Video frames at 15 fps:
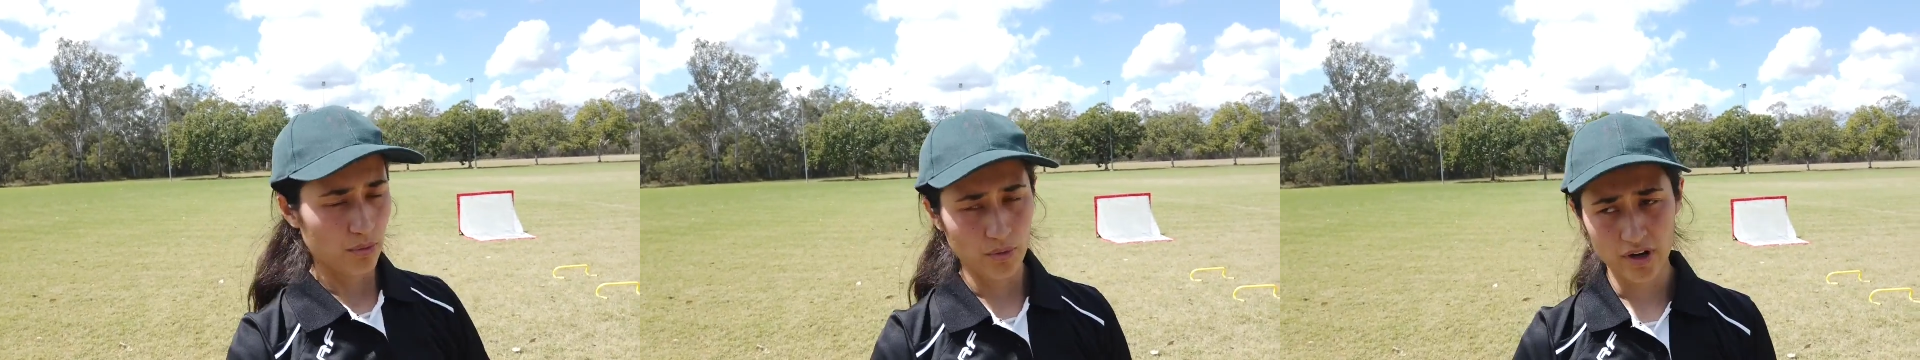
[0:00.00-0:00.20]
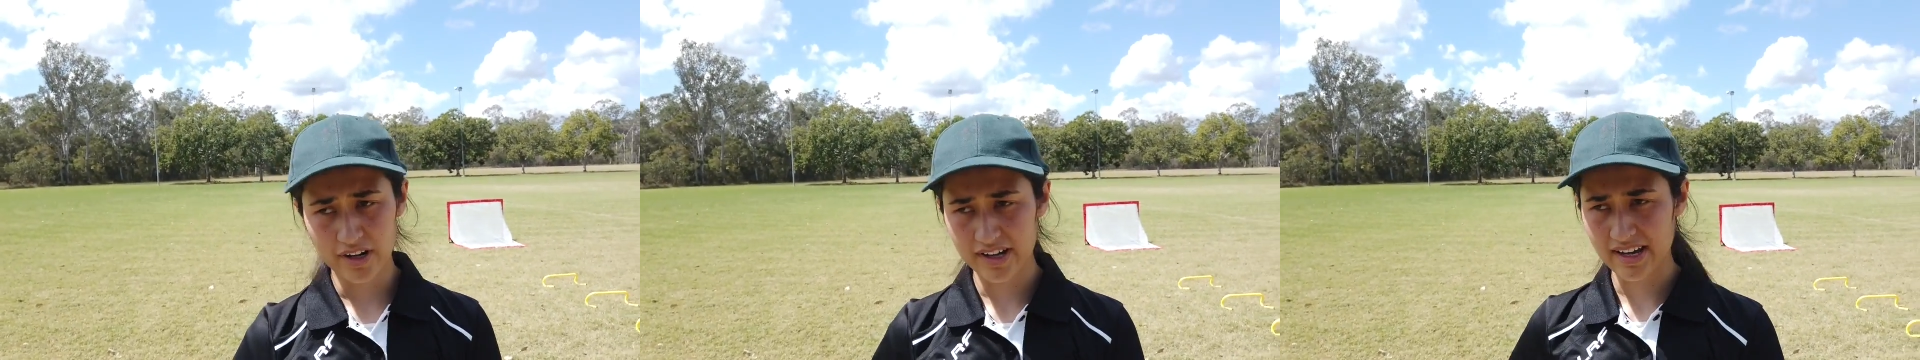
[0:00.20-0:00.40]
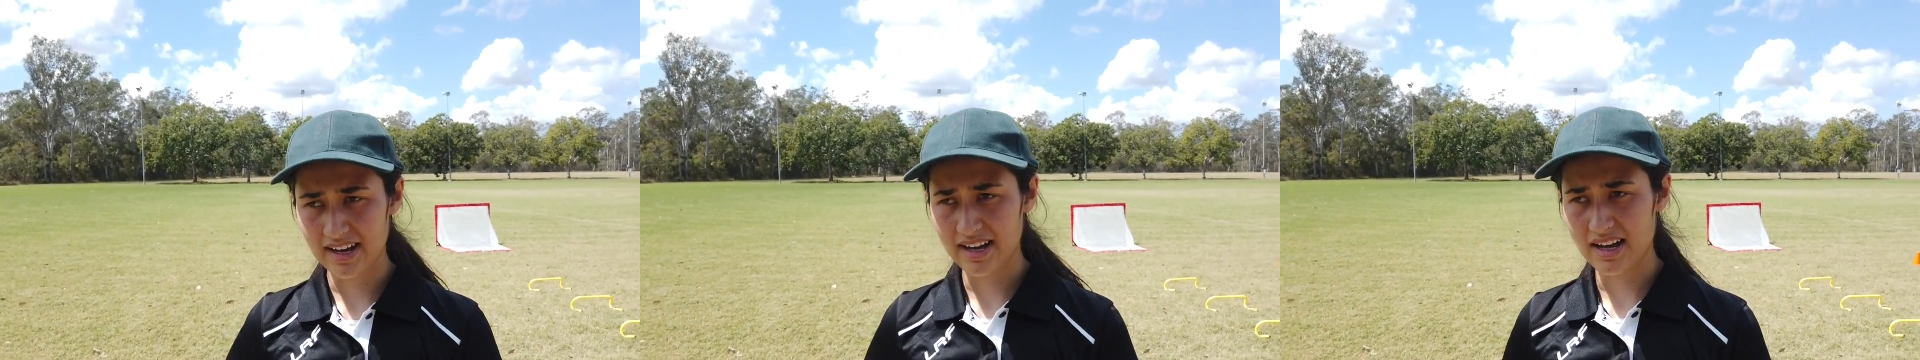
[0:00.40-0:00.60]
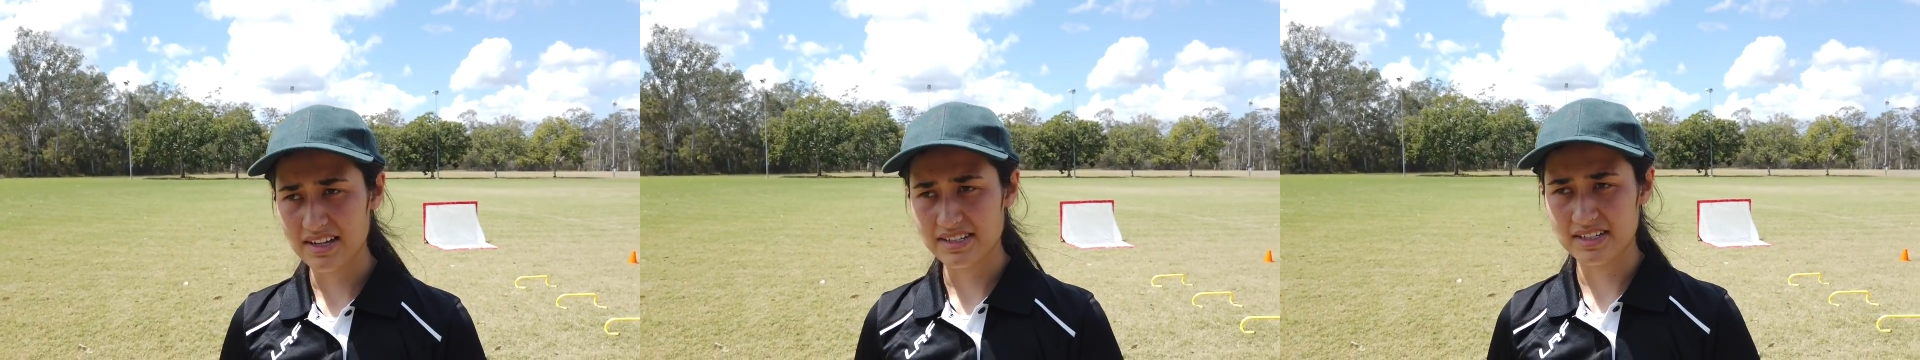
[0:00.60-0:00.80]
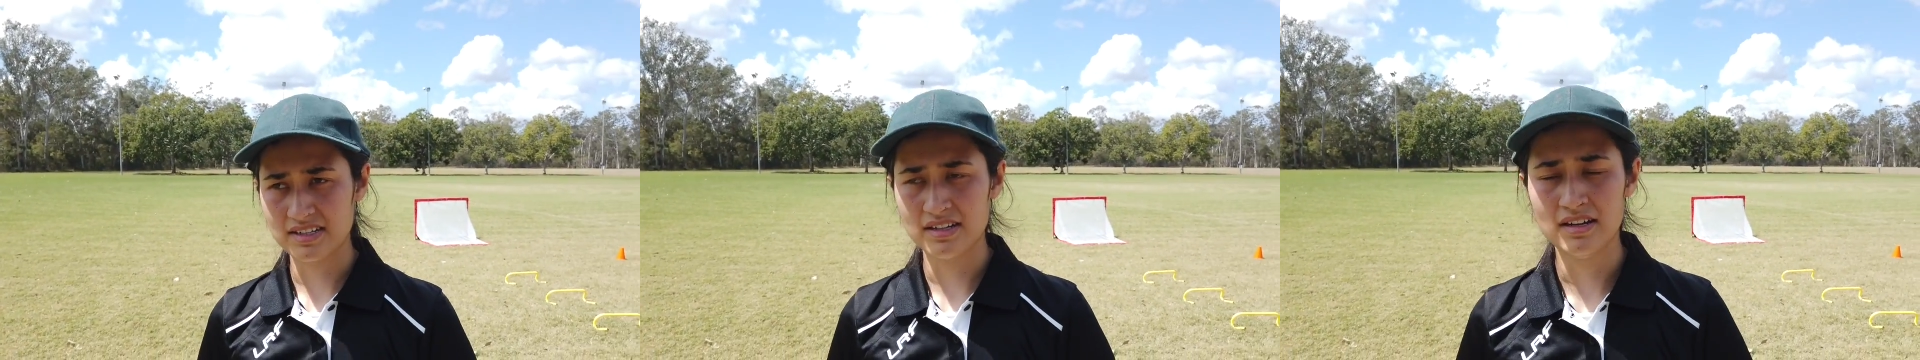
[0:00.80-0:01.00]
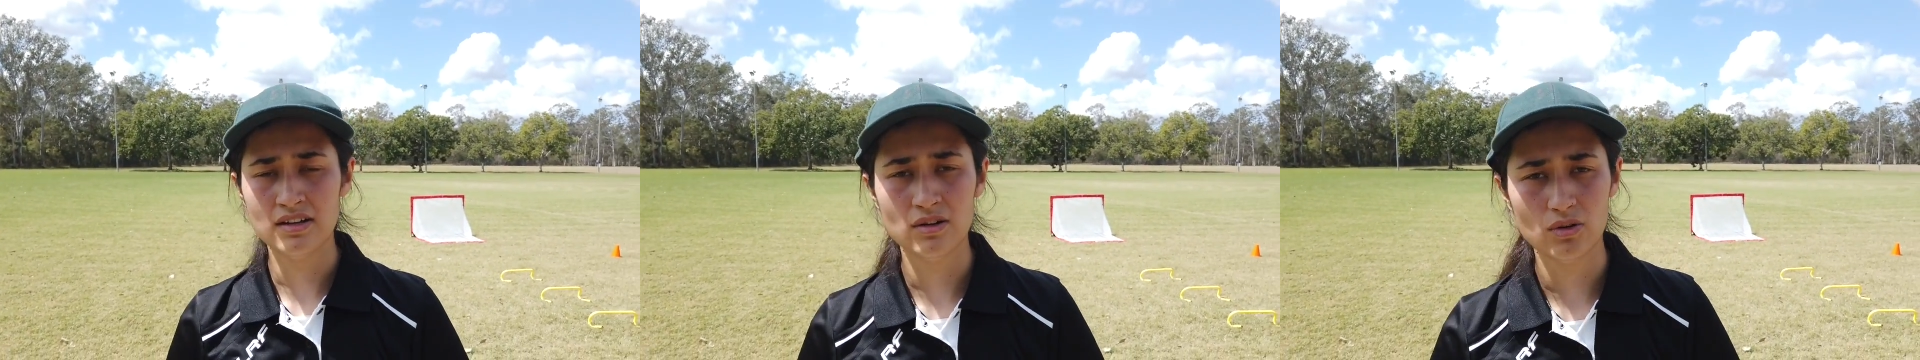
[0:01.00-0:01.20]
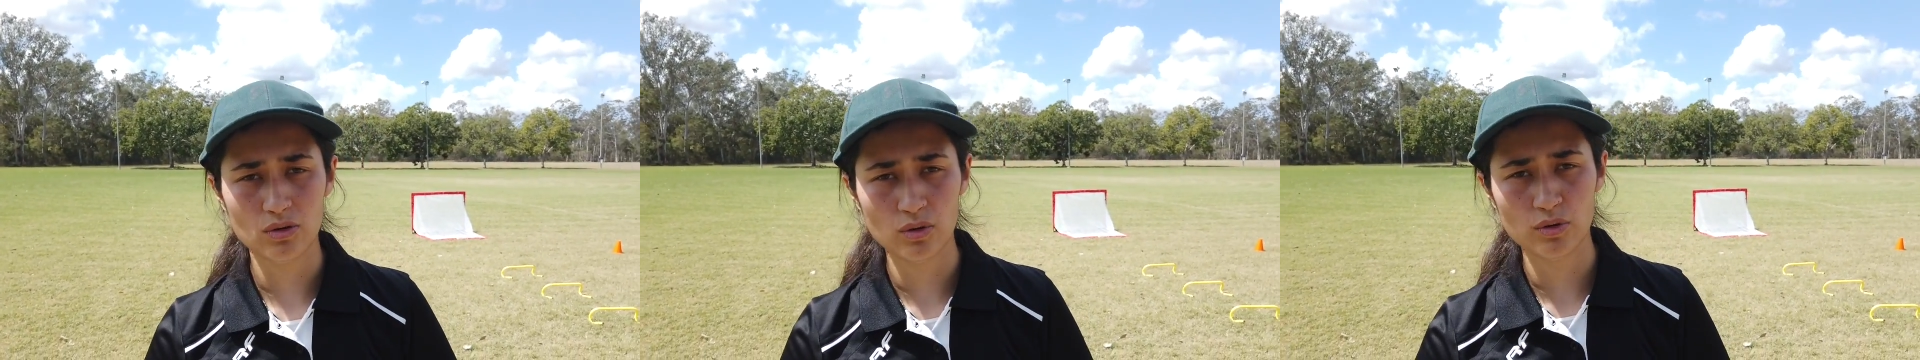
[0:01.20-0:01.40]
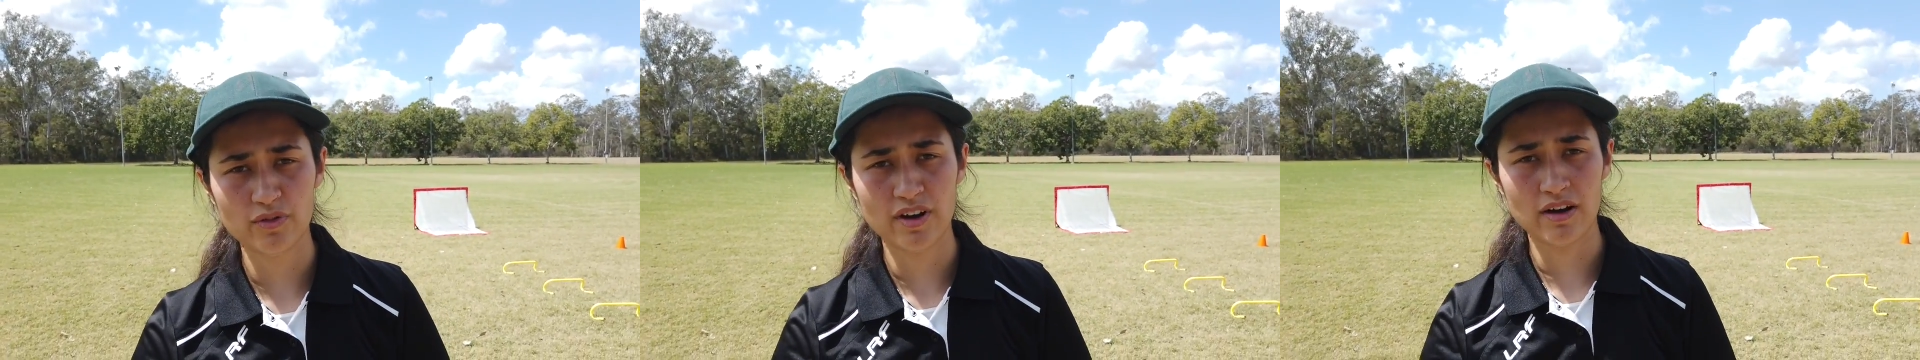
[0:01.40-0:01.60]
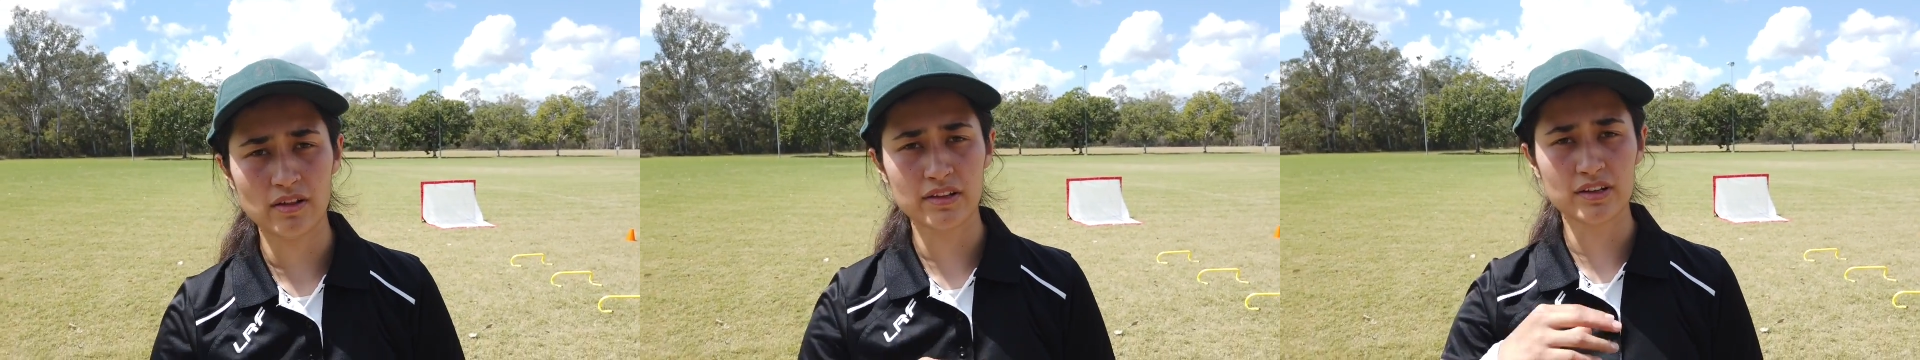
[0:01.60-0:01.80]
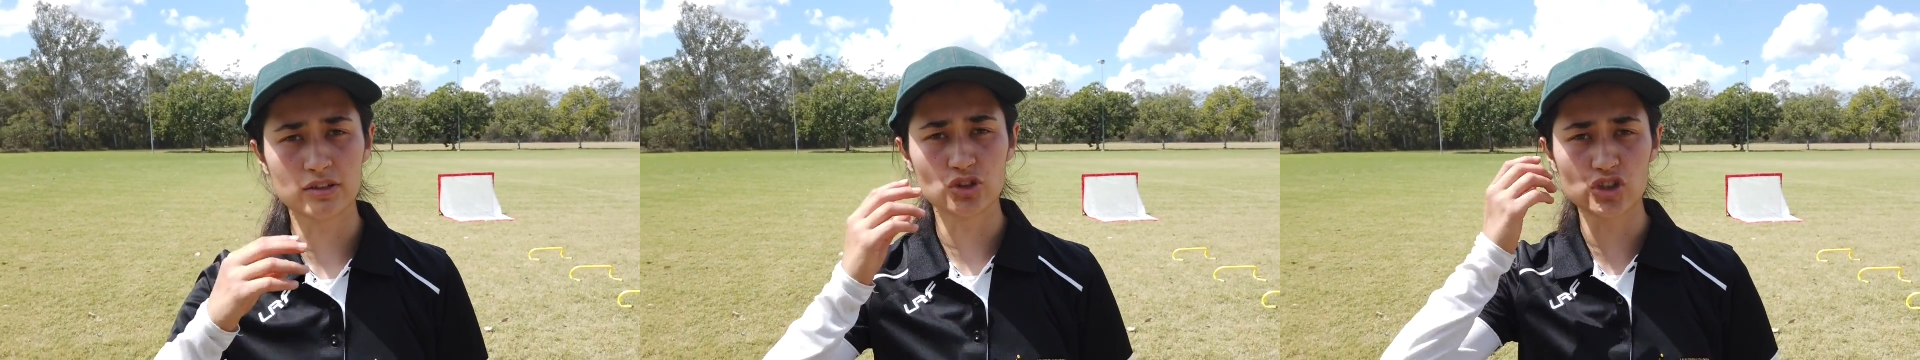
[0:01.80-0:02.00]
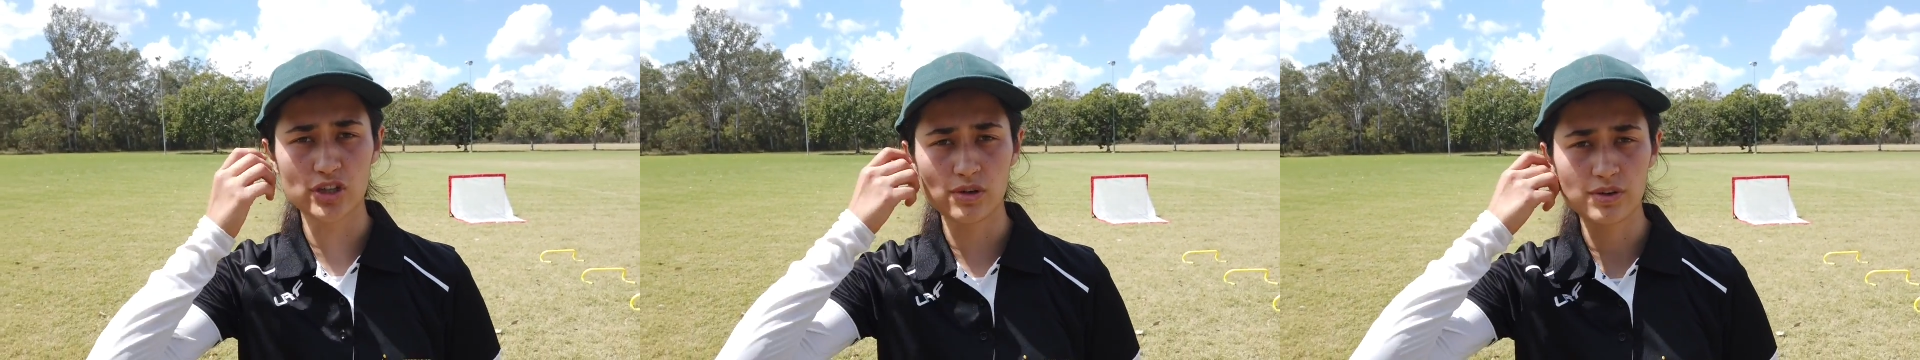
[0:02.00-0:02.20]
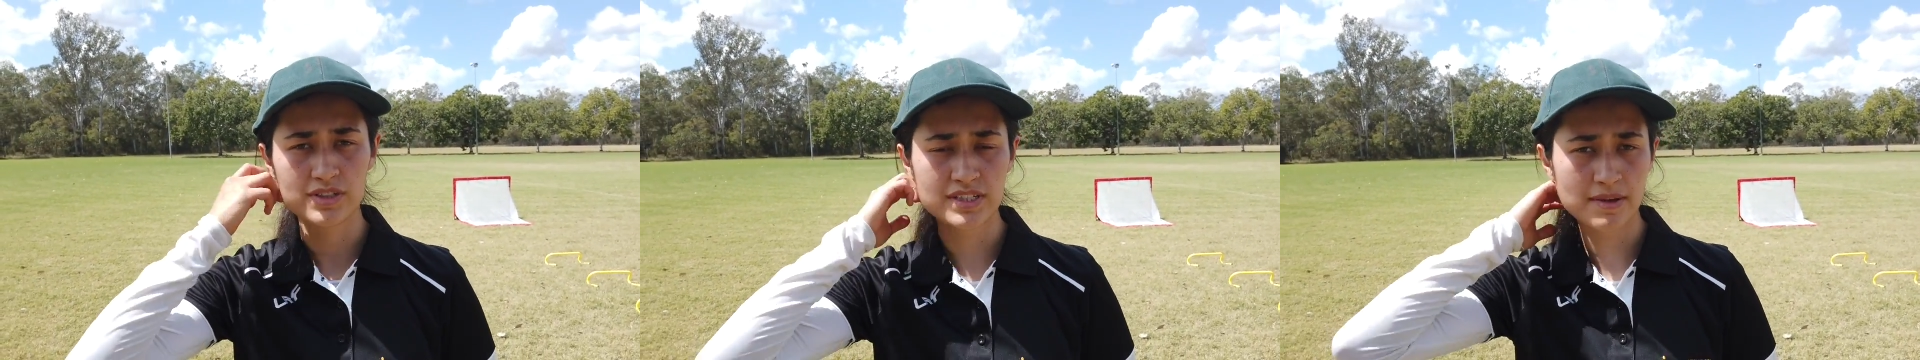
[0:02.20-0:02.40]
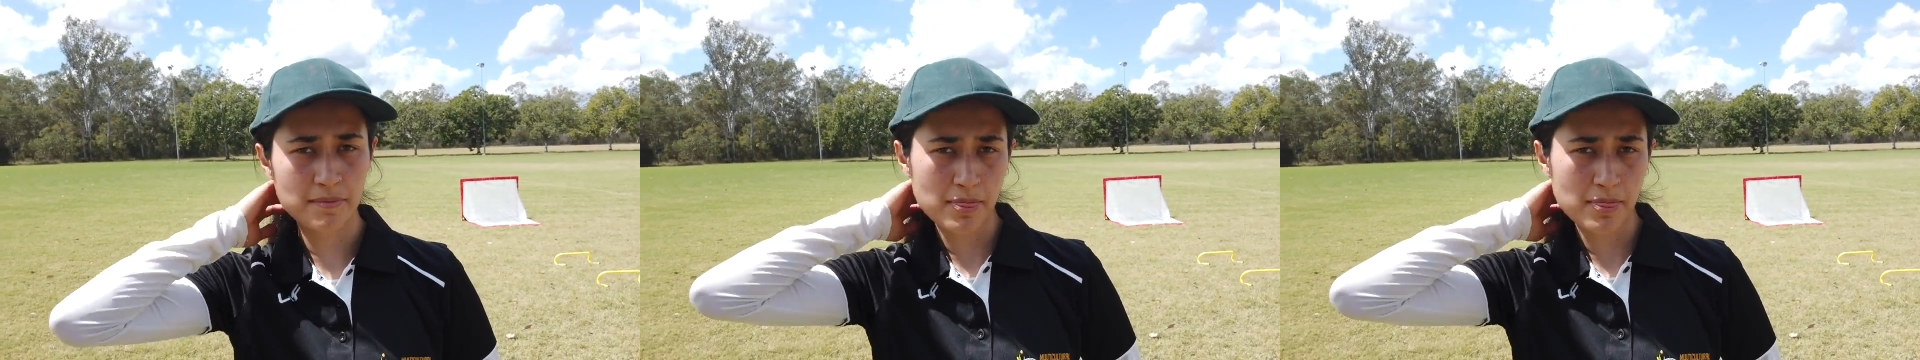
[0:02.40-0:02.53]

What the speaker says: workouts and all of our little drills.